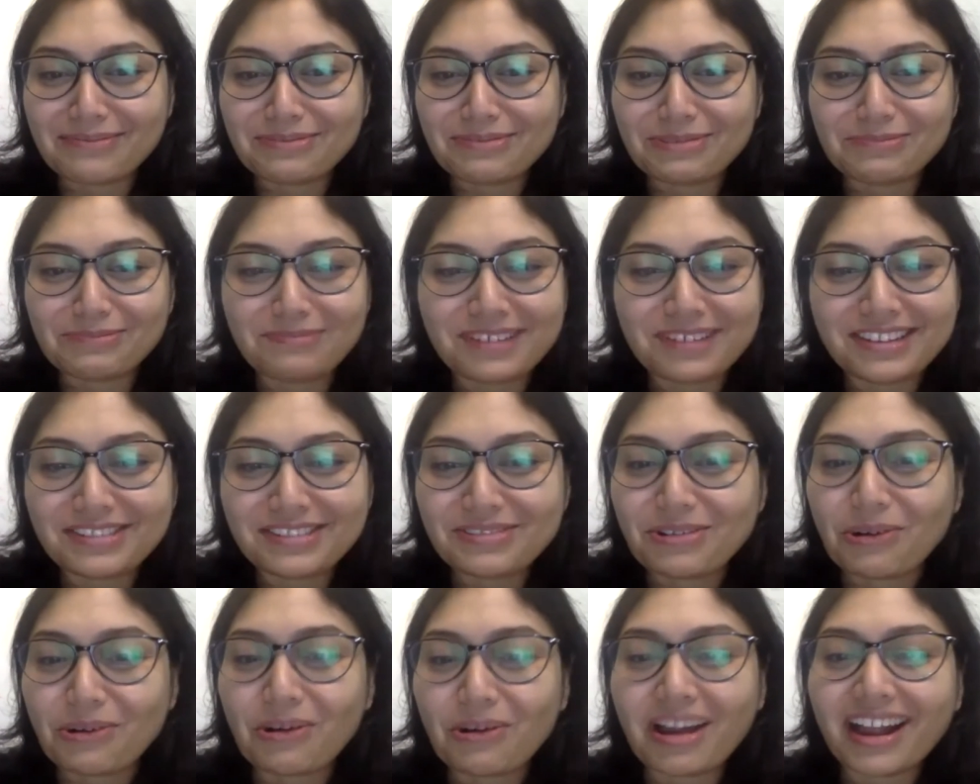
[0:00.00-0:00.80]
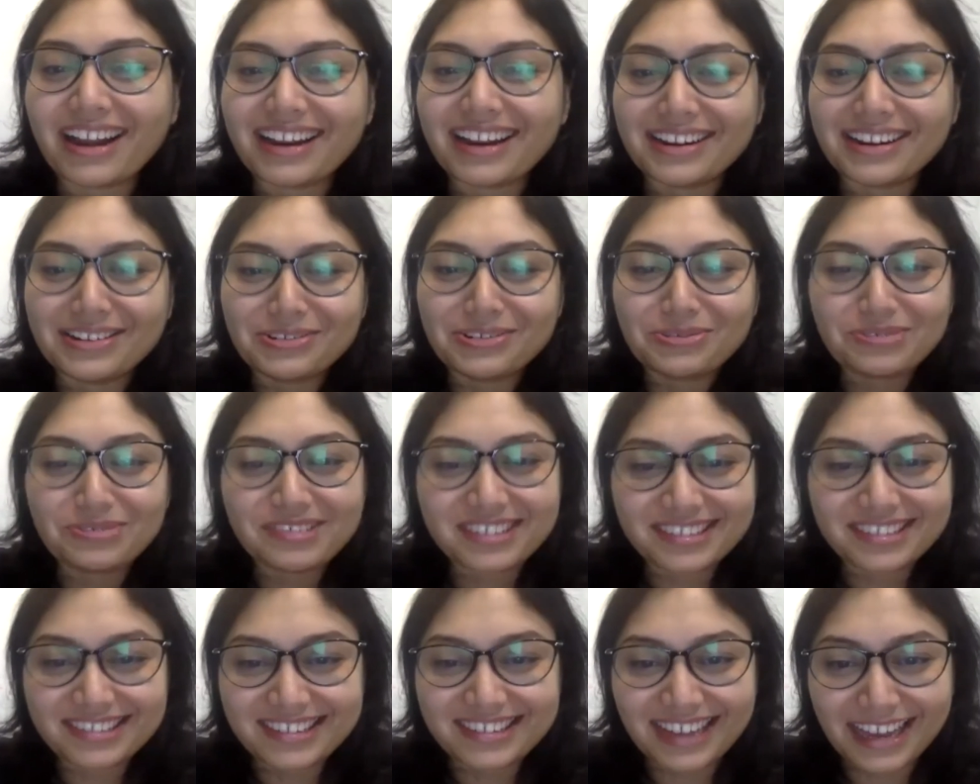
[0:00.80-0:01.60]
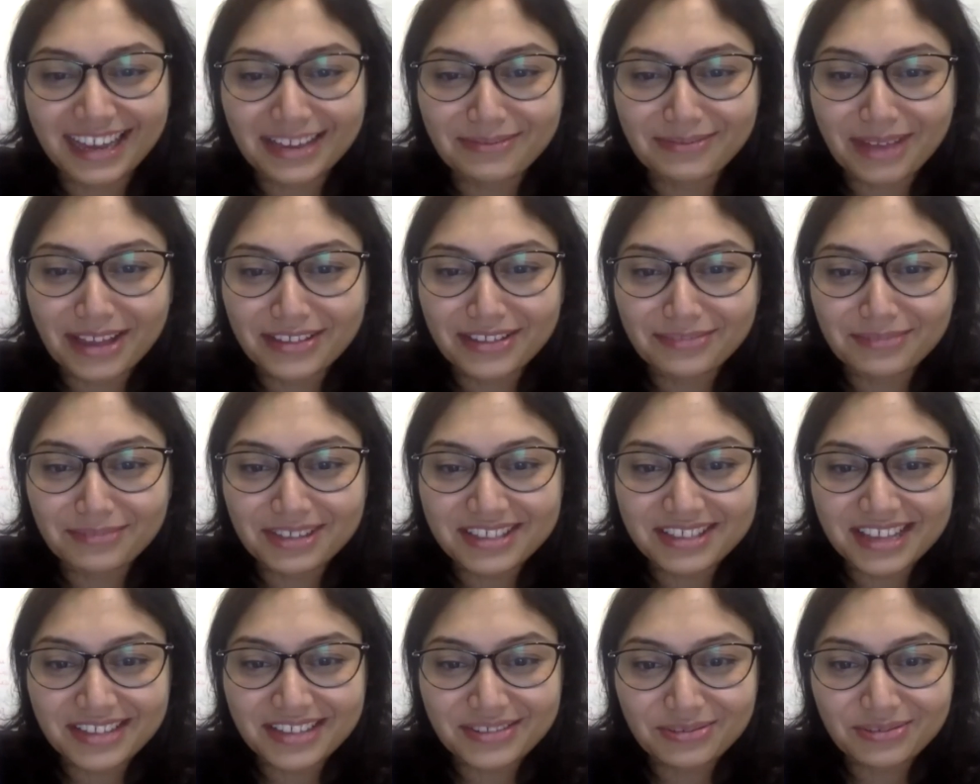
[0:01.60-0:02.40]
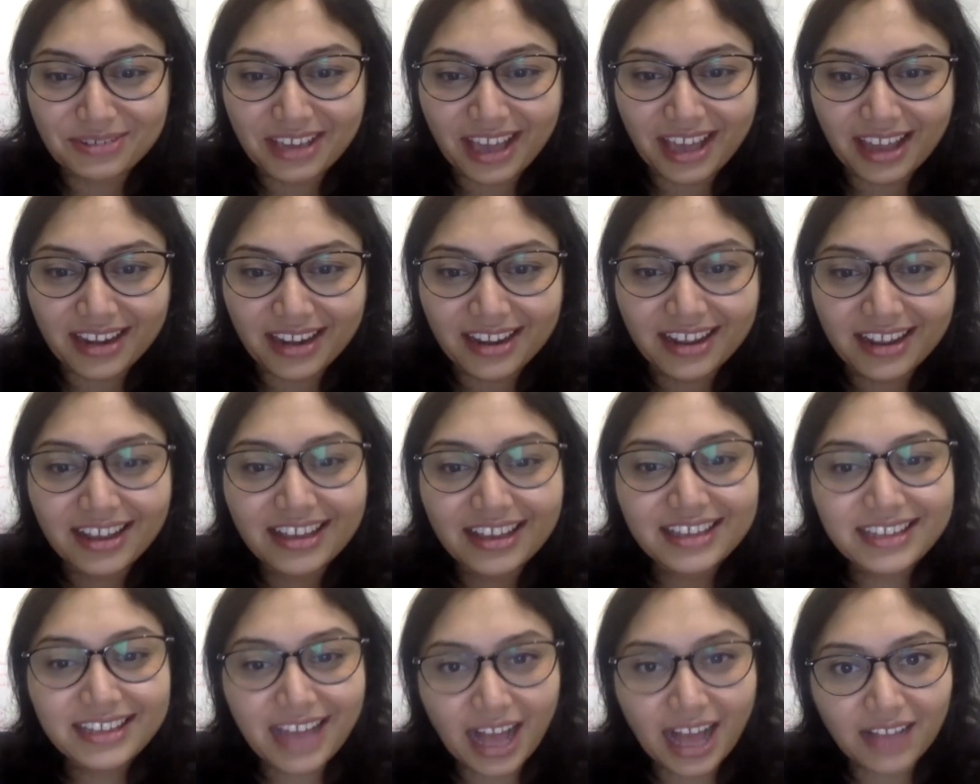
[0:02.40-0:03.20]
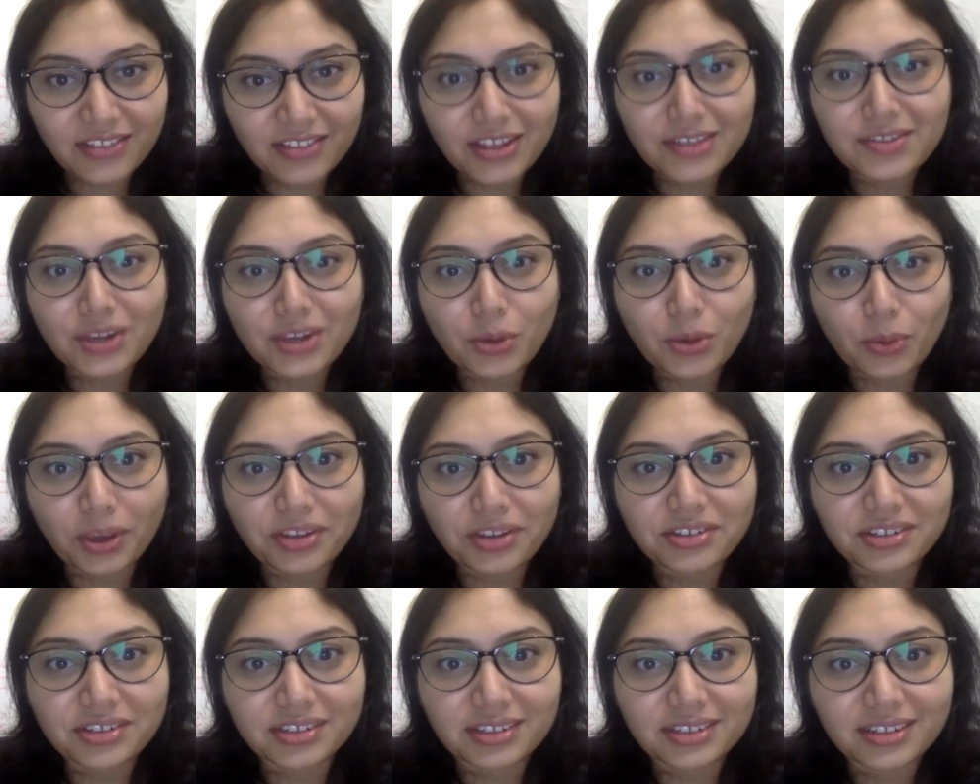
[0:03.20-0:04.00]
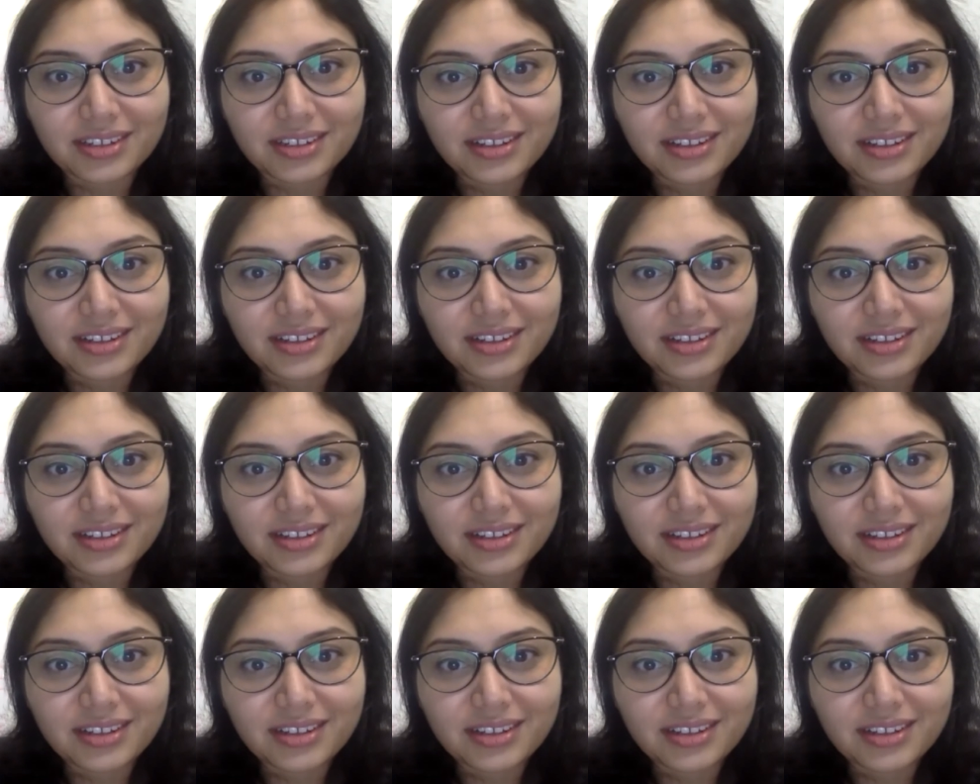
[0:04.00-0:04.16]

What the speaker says: So please go ahead and use this time as much as you can. Yeah, there's a question.